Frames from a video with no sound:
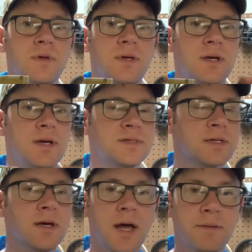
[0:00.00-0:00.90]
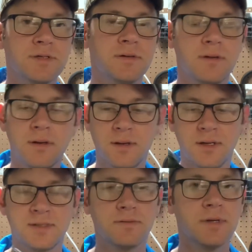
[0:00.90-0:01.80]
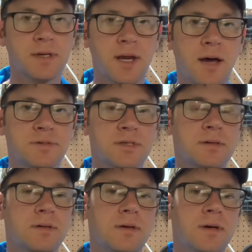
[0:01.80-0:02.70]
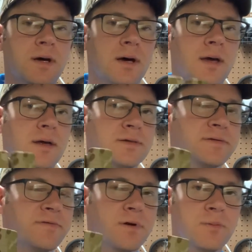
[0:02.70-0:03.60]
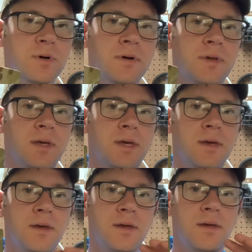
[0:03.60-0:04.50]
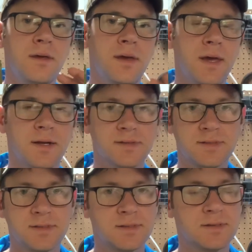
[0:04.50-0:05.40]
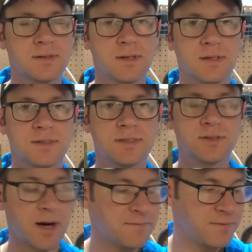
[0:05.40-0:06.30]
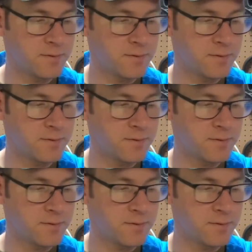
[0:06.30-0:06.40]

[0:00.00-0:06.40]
It's a good option. It's a really good option. It's affordable, and it's straightforward,